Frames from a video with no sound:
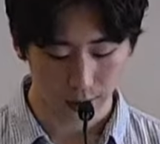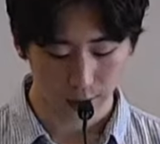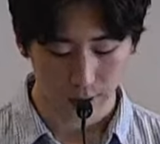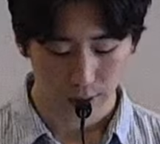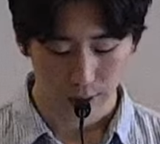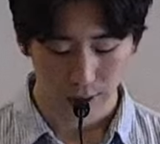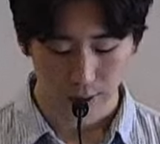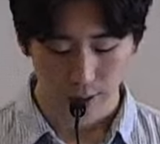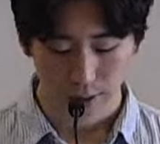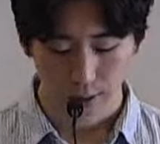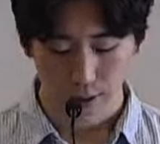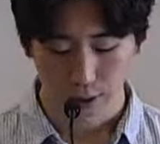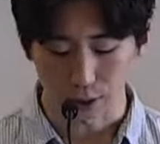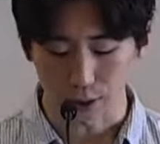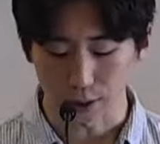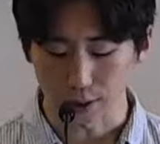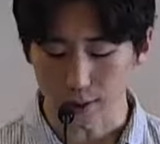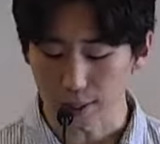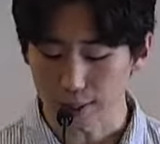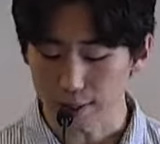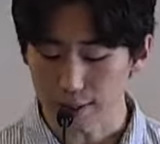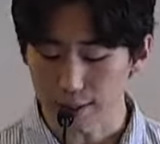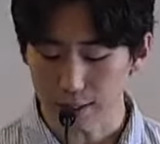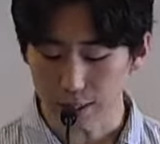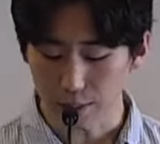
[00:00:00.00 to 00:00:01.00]
to send
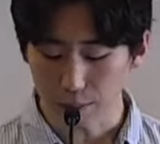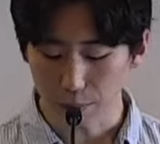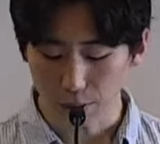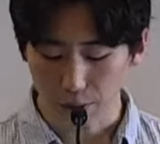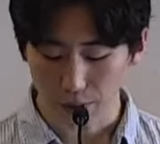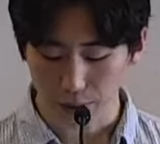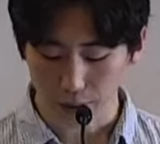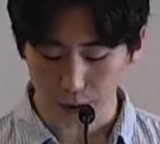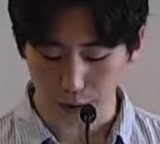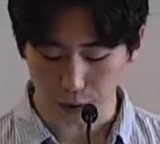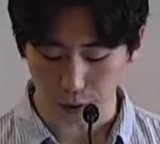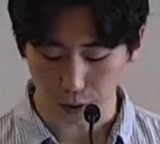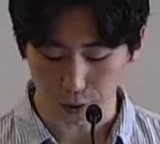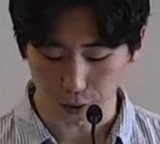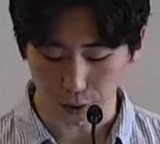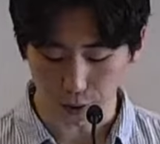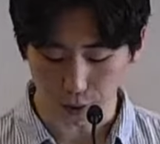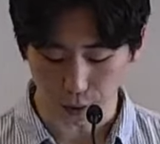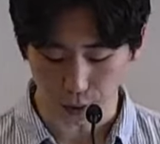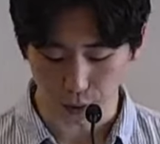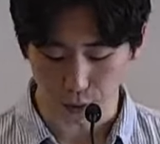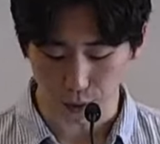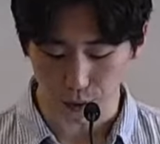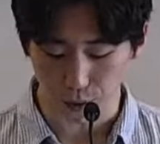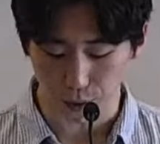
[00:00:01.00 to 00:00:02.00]
Timothy to you
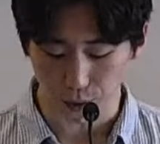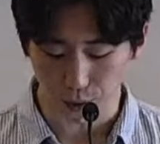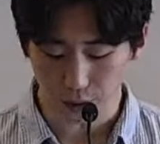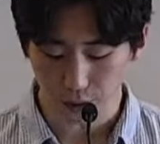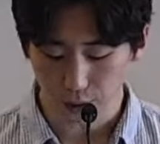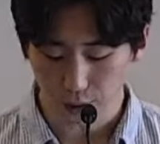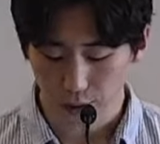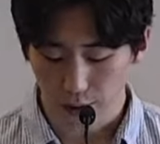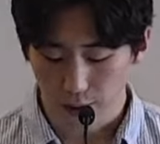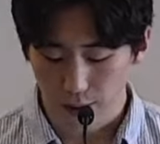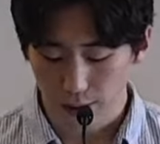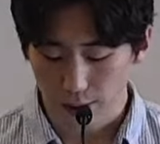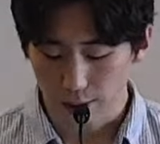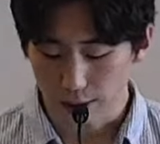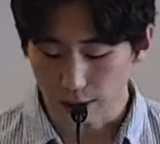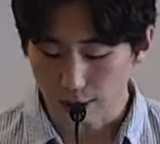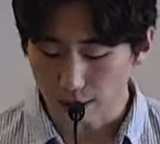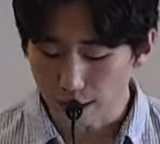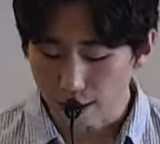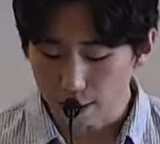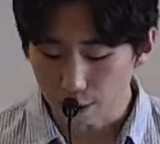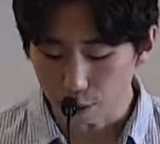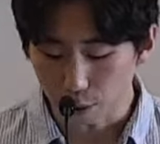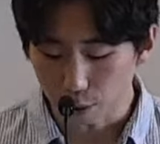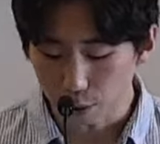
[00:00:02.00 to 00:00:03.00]
soon, that I
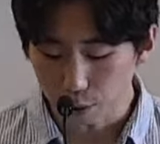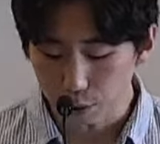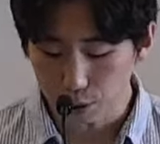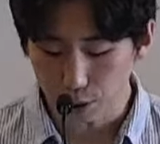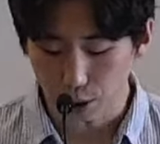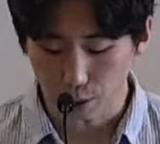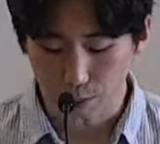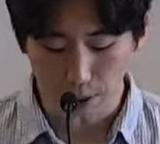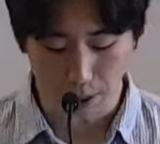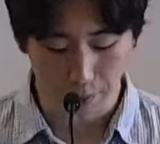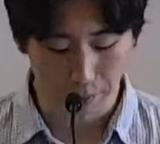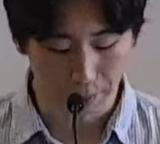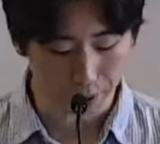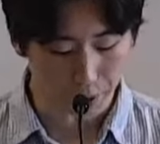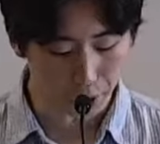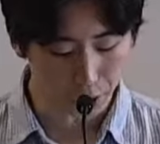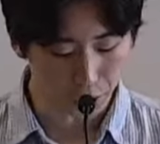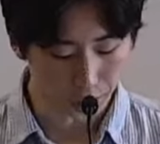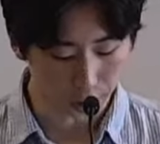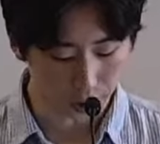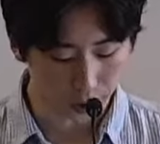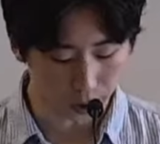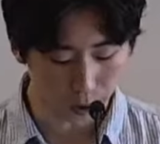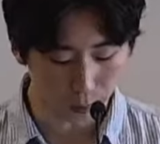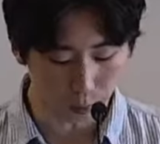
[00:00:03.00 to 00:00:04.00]
also may be
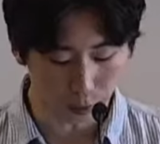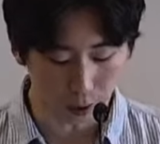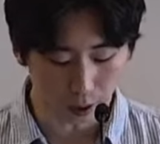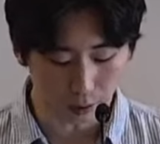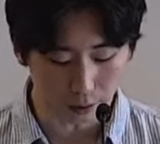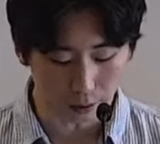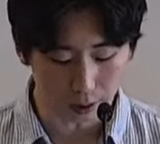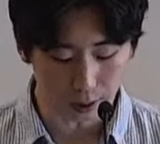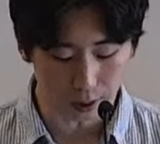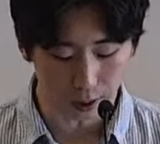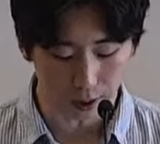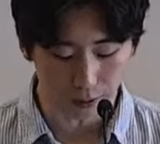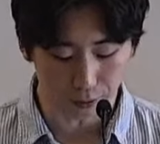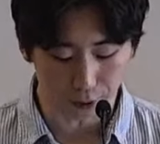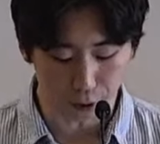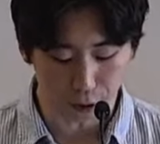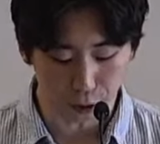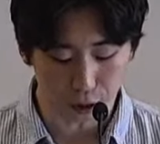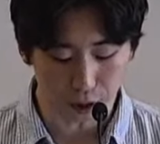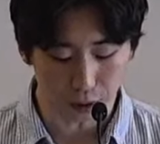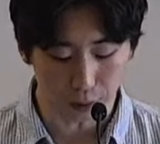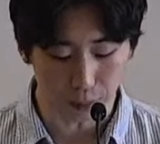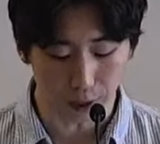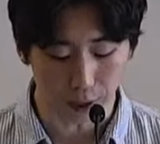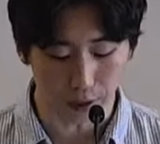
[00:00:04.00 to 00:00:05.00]
cheered when I receive news
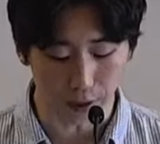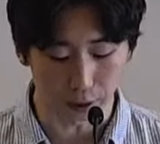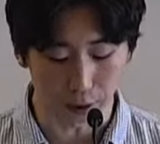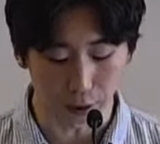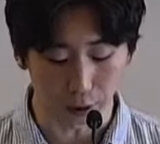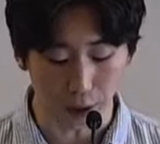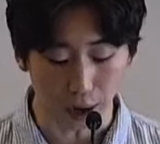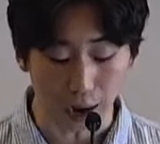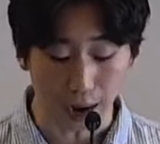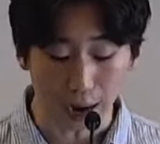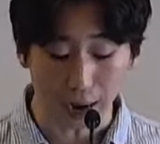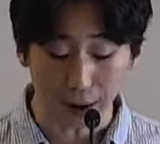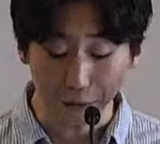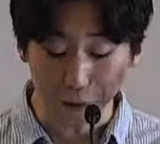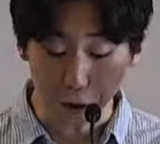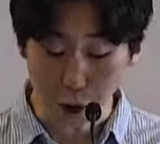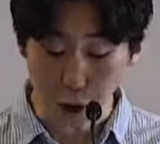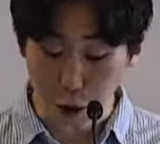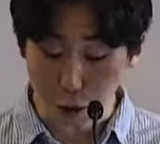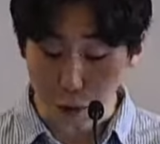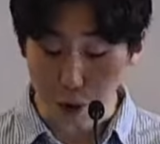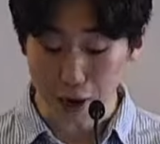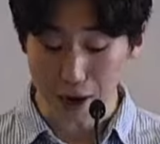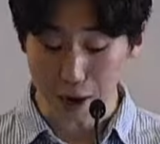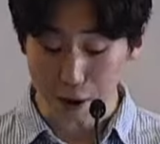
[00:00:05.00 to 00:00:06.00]
about you. I have no
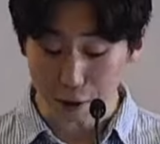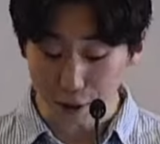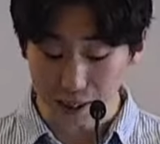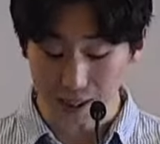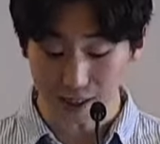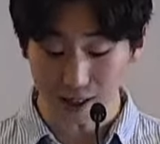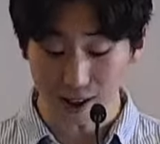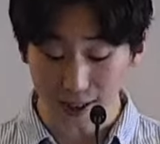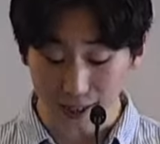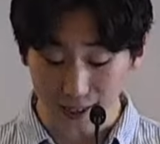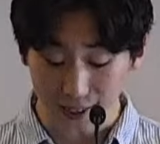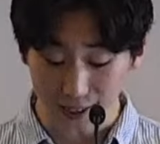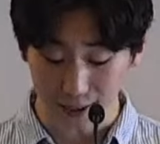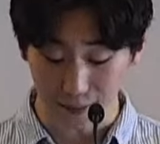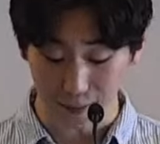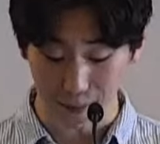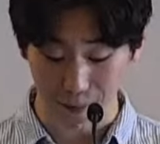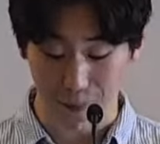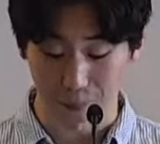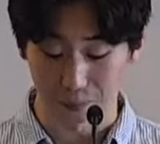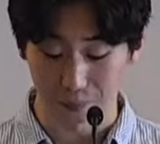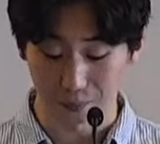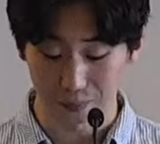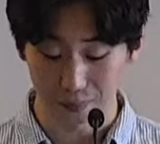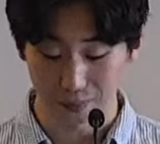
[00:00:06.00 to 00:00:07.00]
one else like him.
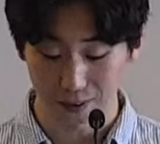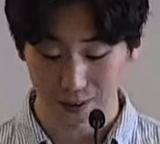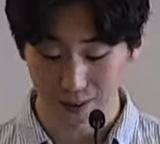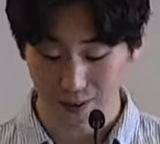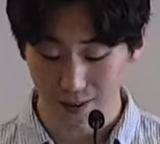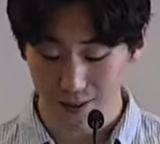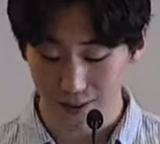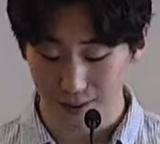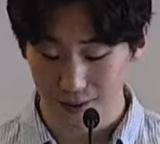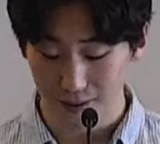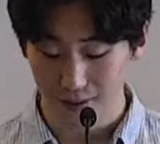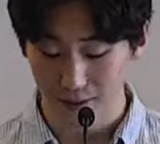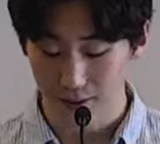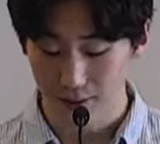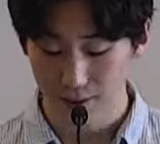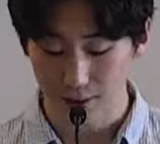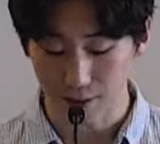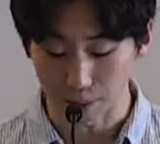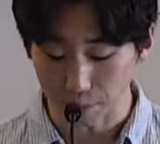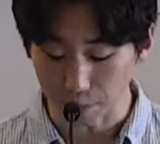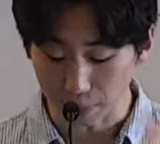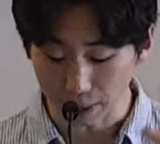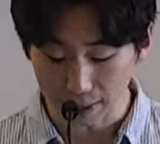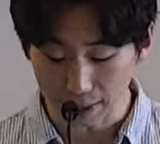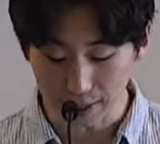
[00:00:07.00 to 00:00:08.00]
It's an
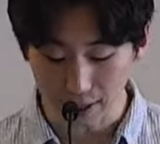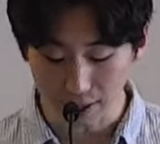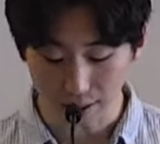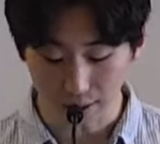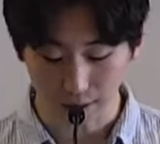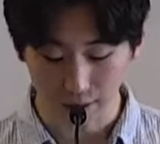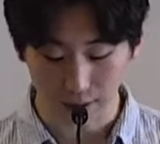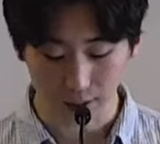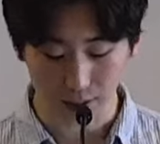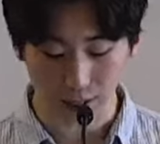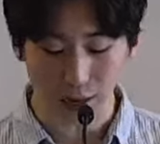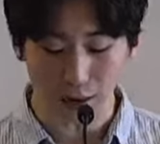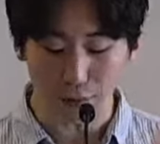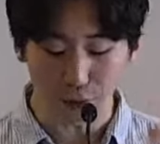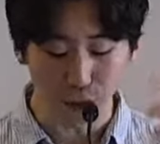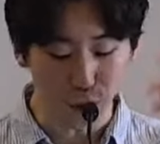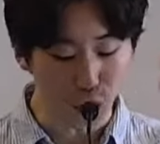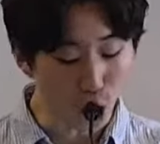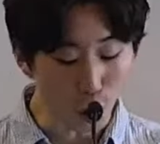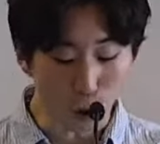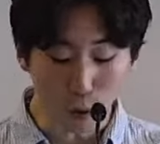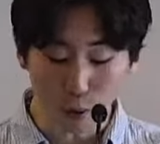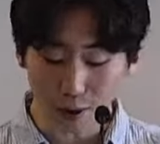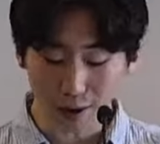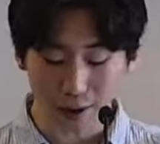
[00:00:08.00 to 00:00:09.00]
amazing thing to say. I have no
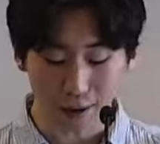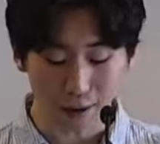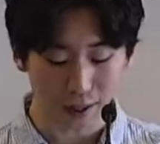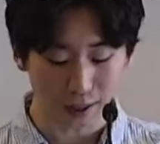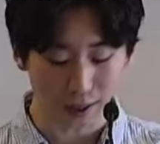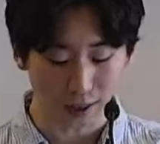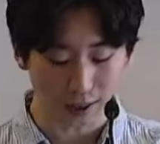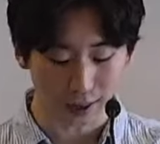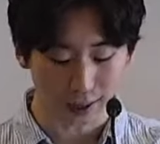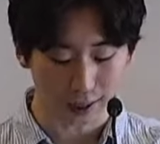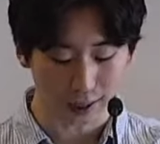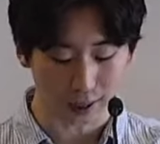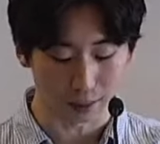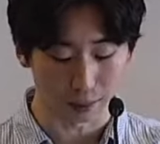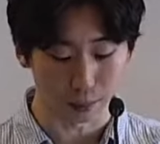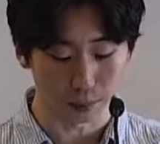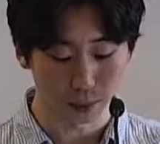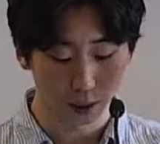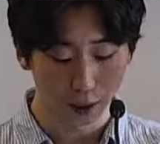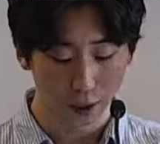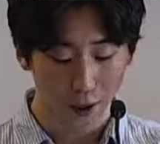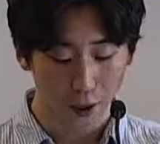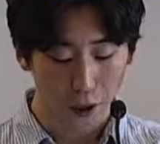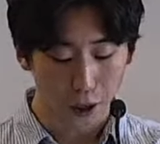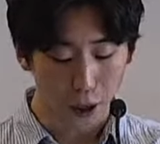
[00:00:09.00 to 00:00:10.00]
one else like him
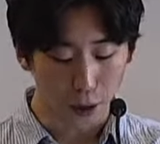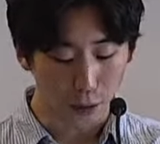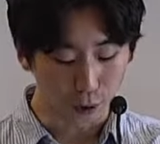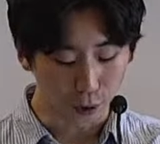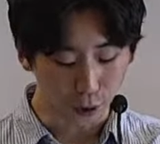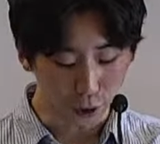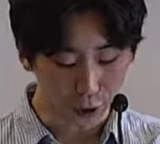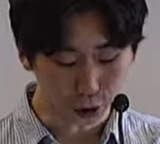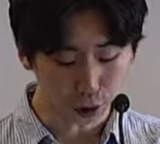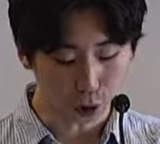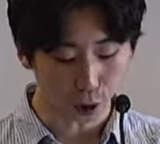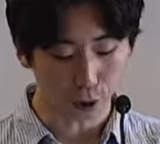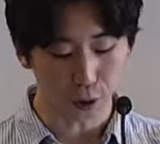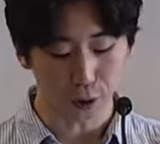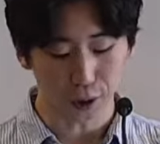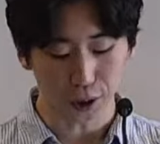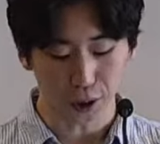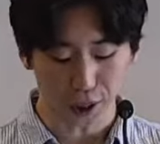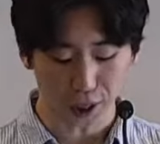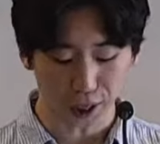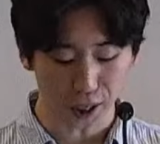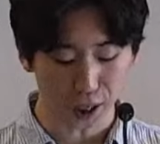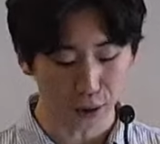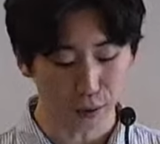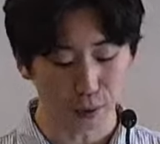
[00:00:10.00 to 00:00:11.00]
who will show
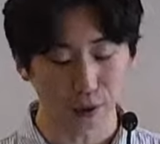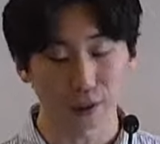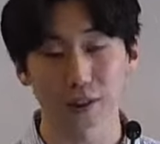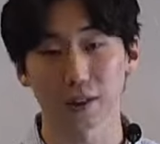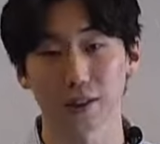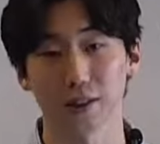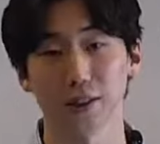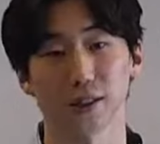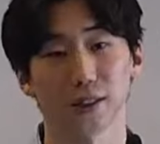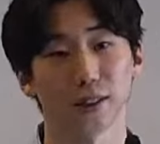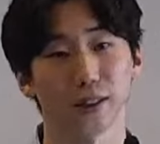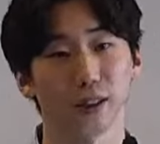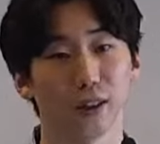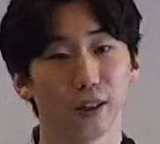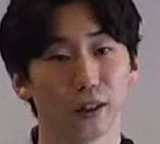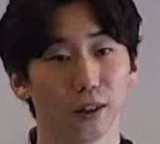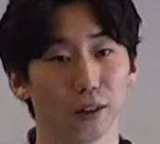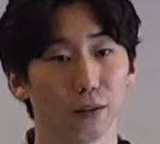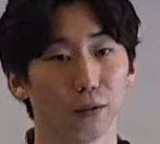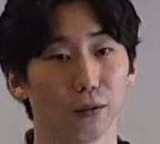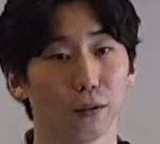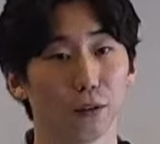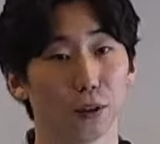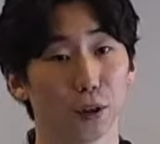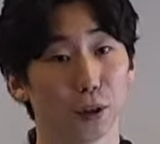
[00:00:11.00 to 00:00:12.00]
genuine concern for
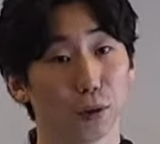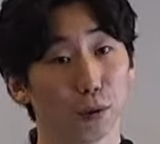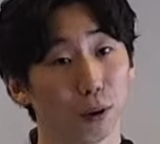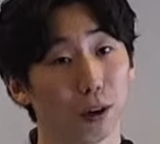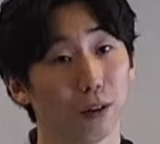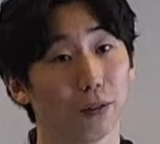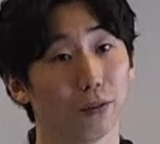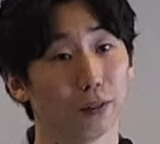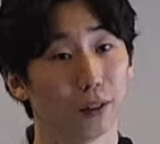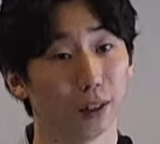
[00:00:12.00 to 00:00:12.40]
your welfare.